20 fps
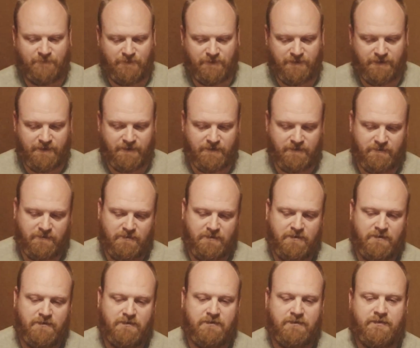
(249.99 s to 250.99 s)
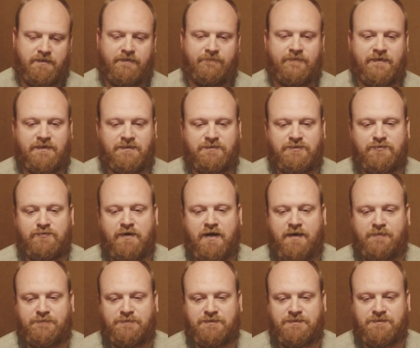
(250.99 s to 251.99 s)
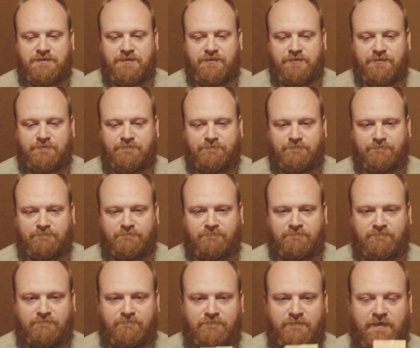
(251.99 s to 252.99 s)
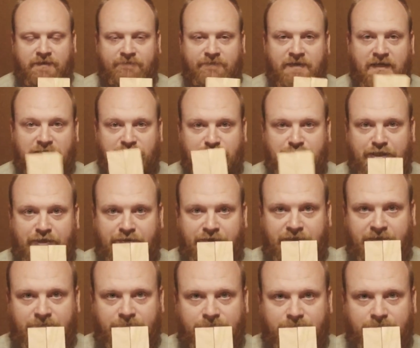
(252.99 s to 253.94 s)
Okay, I've got 2 options here. I've got cherry